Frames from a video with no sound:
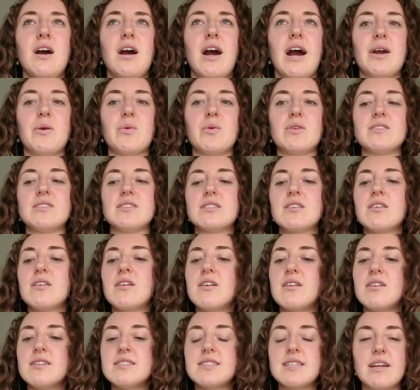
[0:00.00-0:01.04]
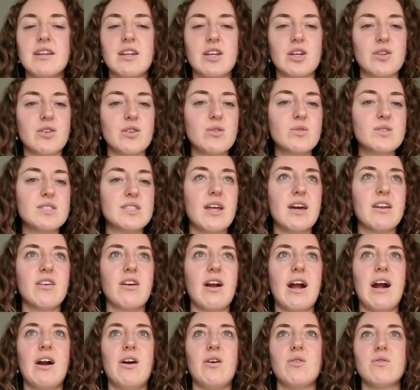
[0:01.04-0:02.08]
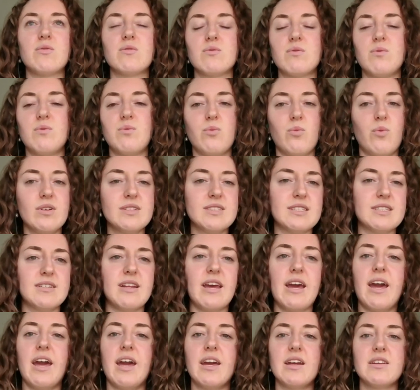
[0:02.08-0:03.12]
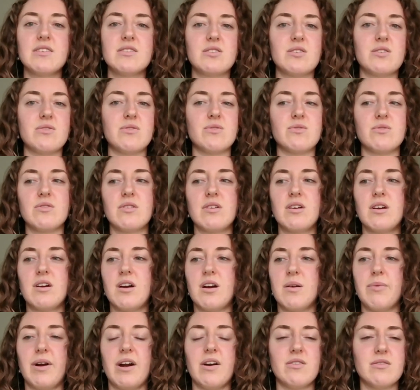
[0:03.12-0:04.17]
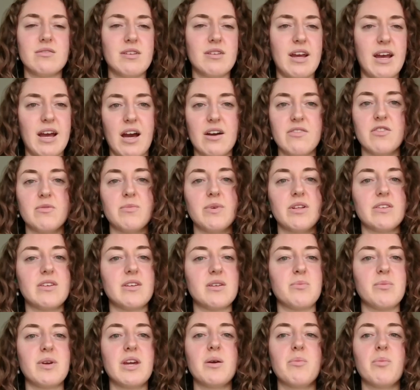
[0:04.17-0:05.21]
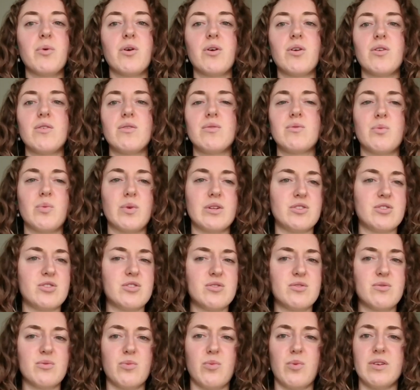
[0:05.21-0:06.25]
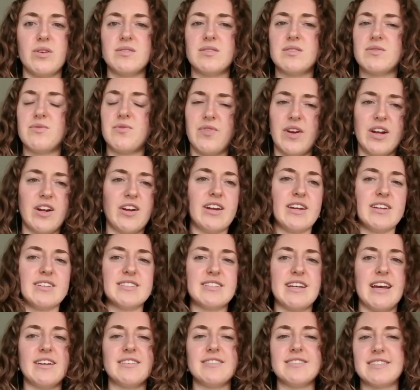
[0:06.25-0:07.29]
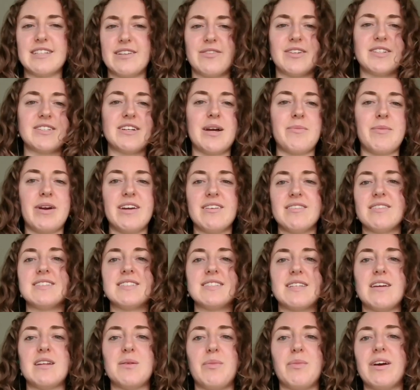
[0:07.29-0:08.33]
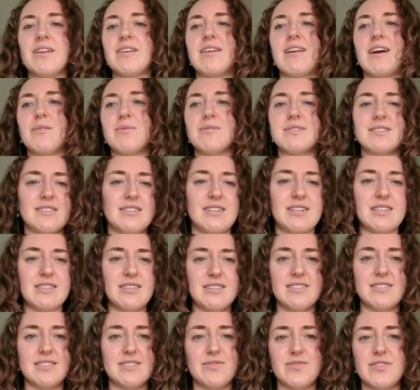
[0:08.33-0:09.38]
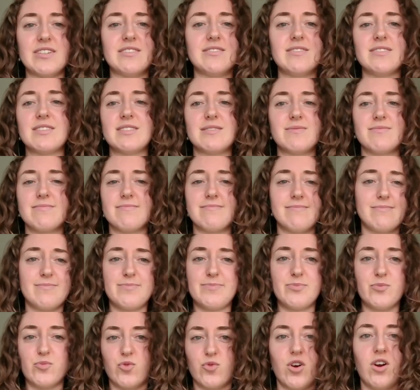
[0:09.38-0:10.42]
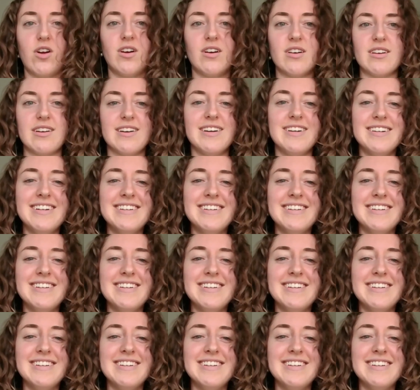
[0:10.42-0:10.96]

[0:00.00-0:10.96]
I was sending a newsletter out once a day to about half a million people, which was very intense. Every time I hit the send button, I was like, this feels wrong.